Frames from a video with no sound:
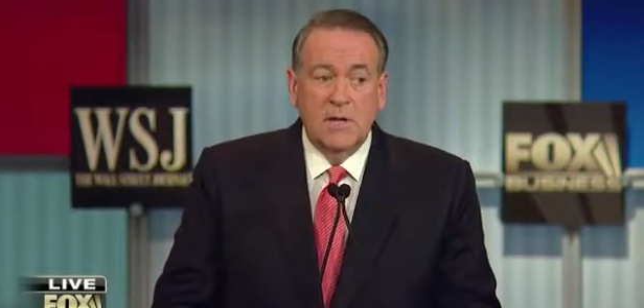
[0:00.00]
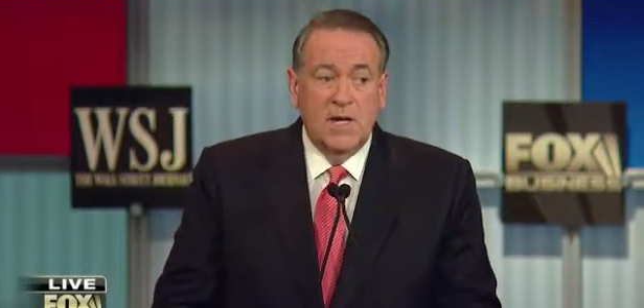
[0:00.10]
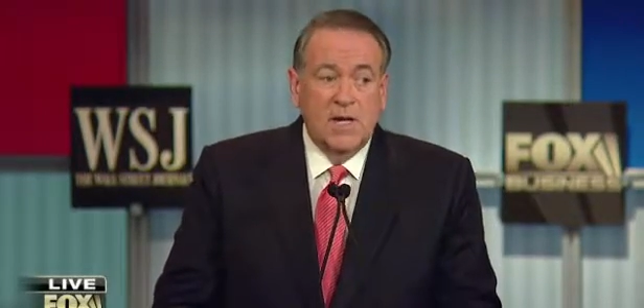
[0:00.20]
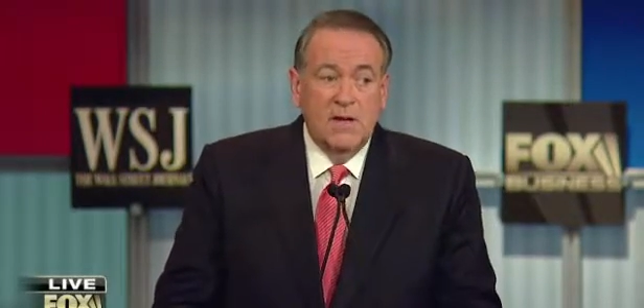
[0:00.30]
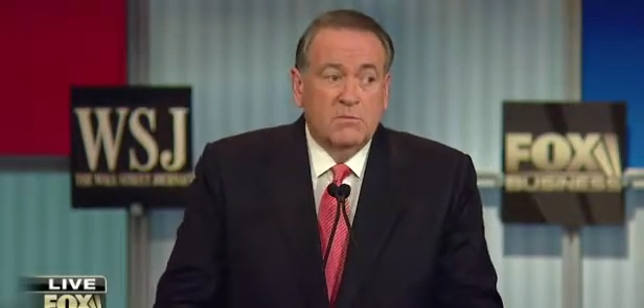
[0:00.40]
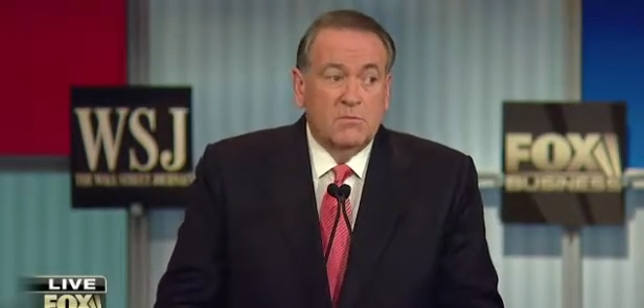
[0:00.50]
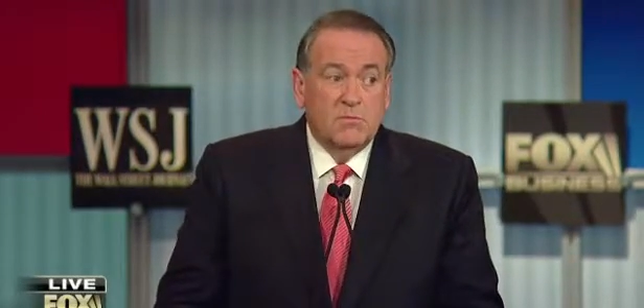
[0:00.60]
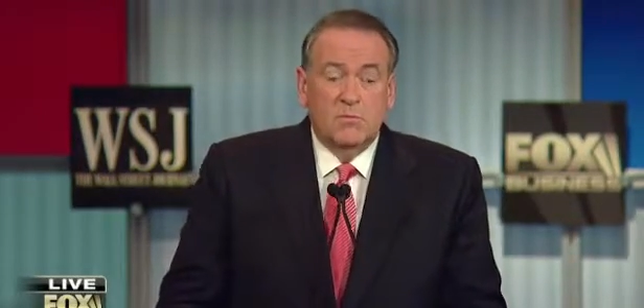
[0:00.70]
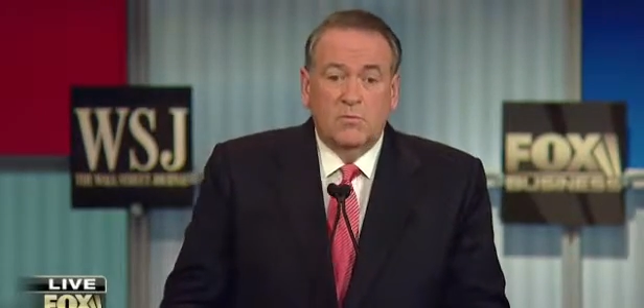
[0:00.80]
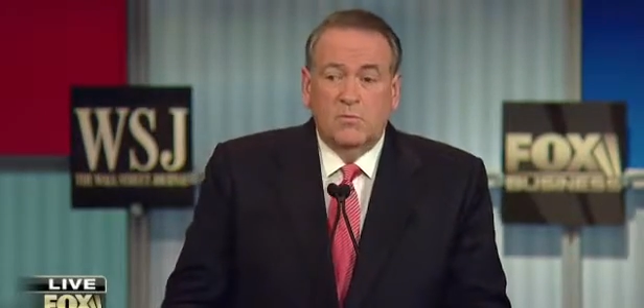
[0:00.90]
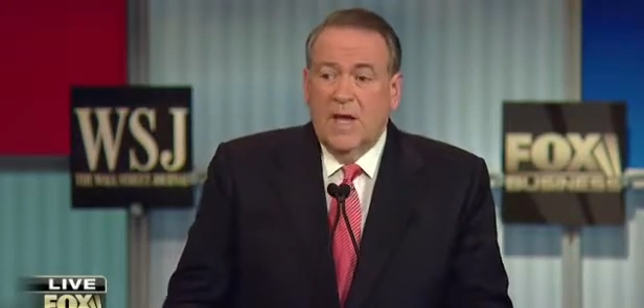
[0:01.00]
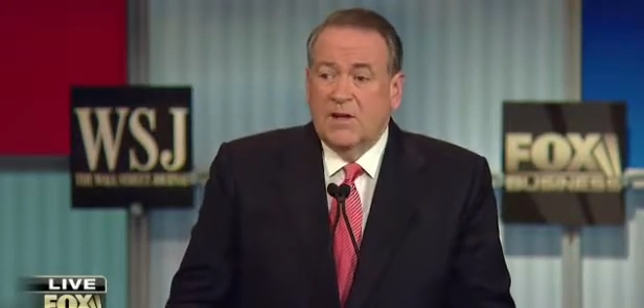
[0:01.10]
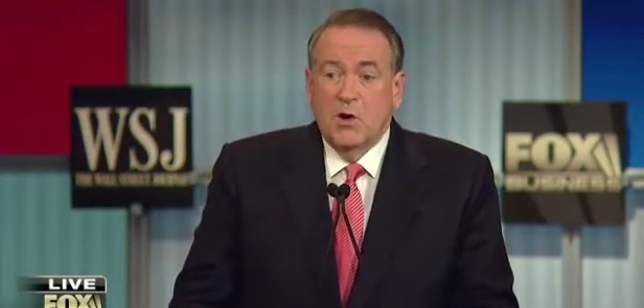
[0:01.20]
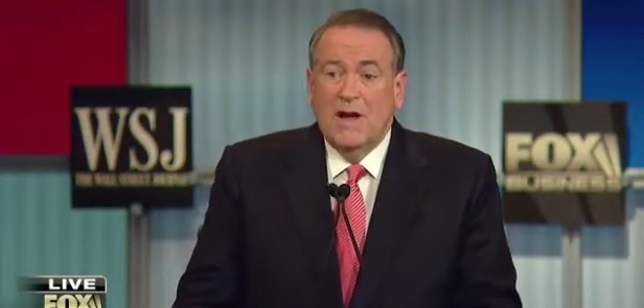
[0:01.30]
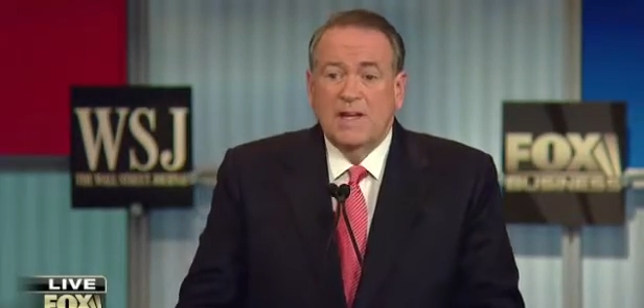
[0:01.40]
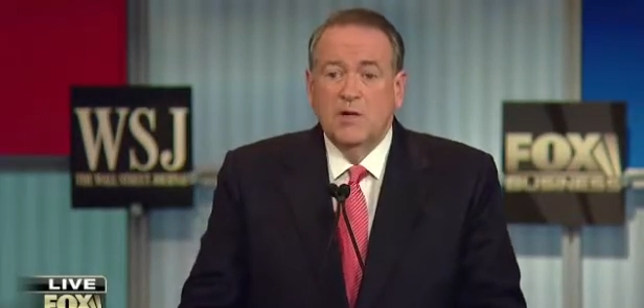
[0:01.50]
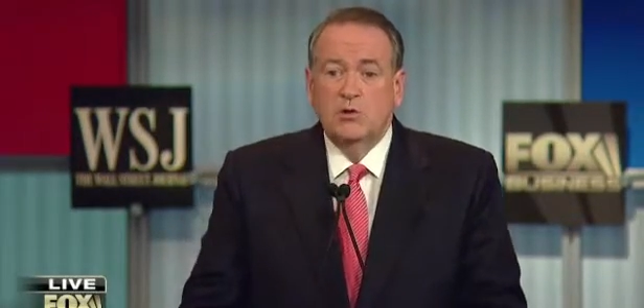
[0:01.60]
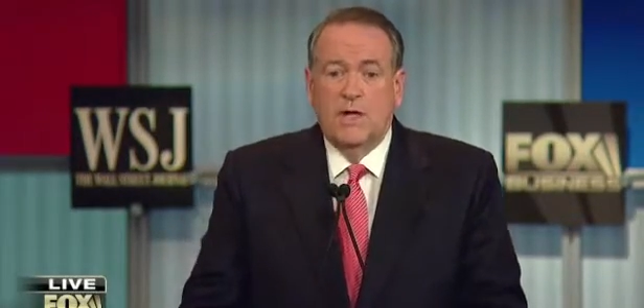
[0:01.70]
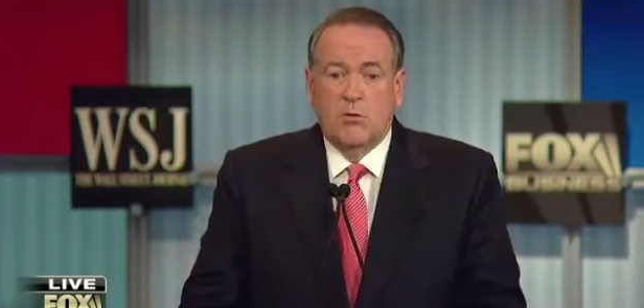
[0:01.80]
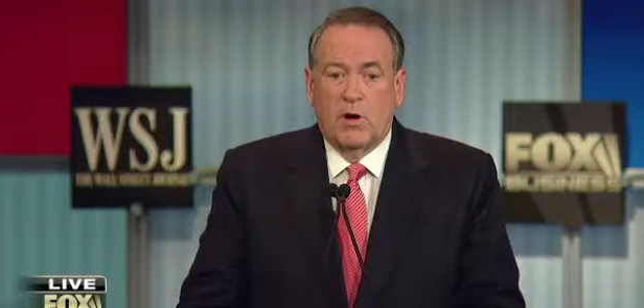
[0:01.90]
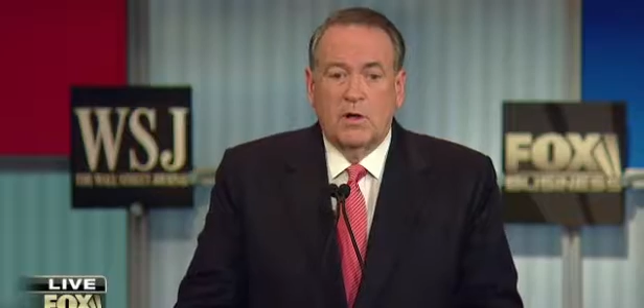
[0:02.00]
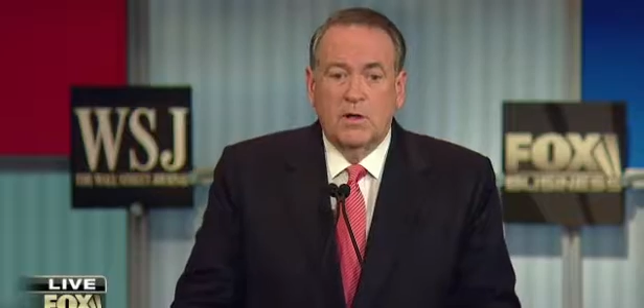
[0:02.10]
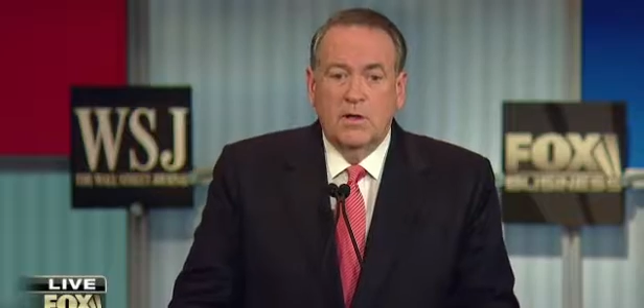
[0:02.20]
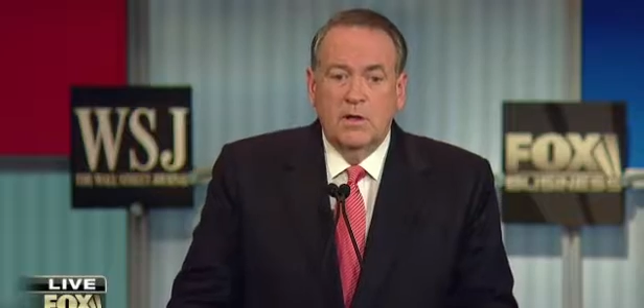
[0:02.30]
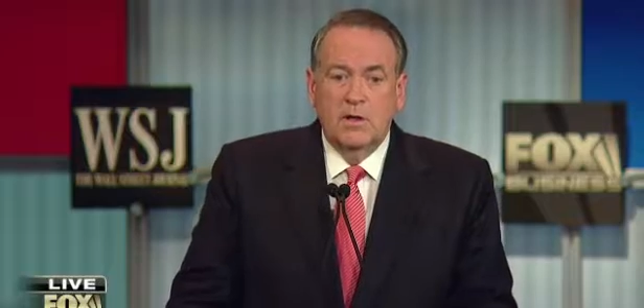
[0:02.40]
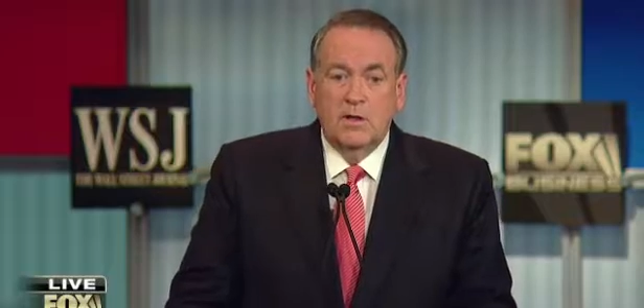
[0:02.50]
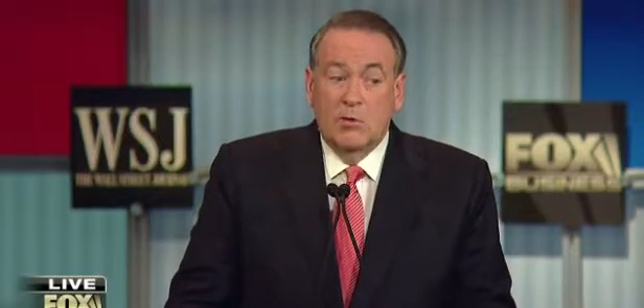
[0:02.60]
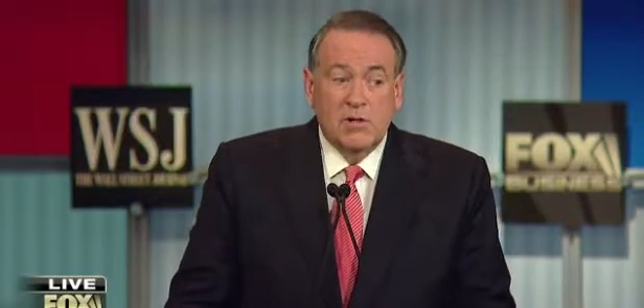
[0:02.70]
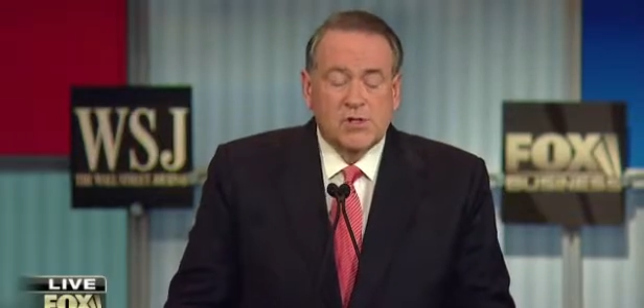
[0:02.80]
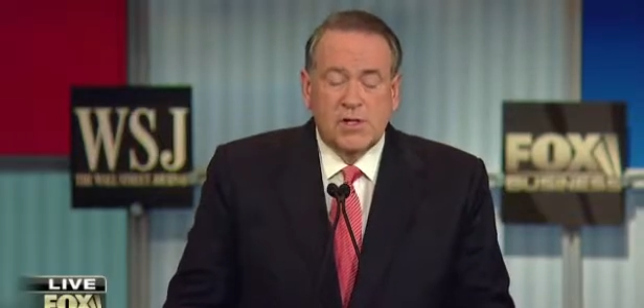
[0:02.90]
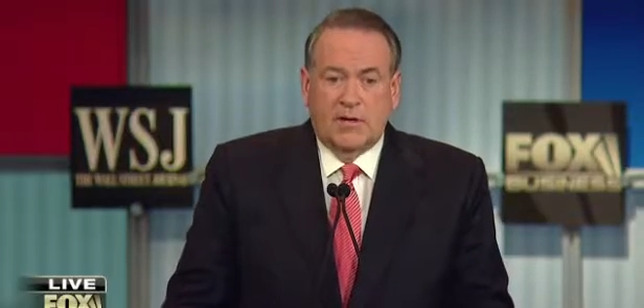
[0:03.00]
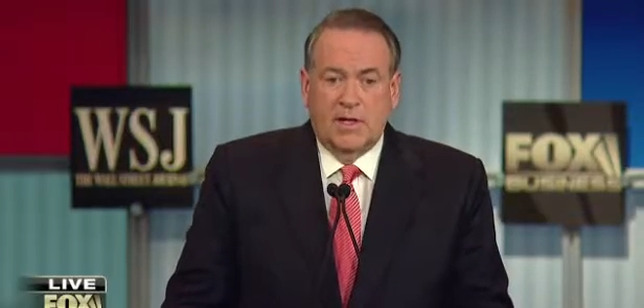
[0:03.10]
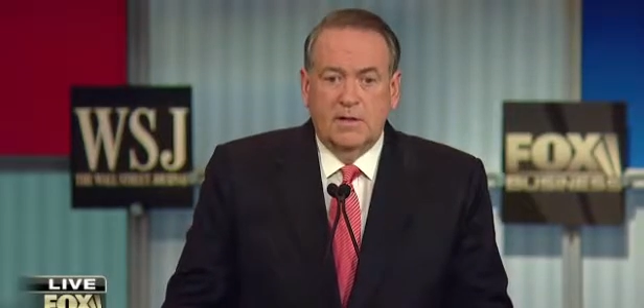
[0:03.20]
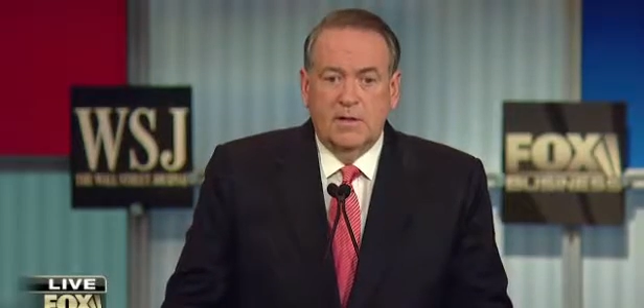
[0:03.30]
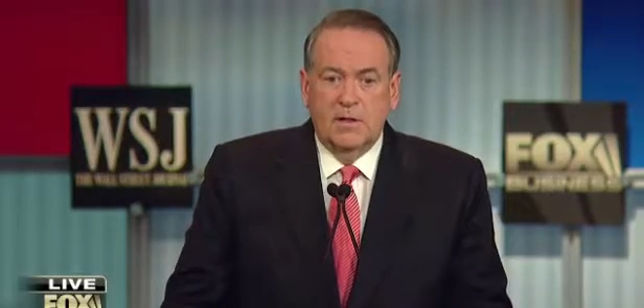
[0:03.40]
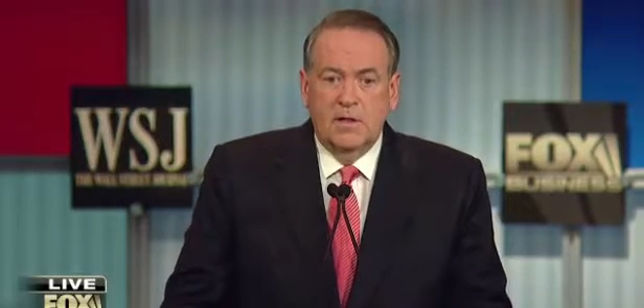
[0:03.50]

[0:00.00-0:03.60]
Many of them, we had no idea who they were. They weren't Syrian.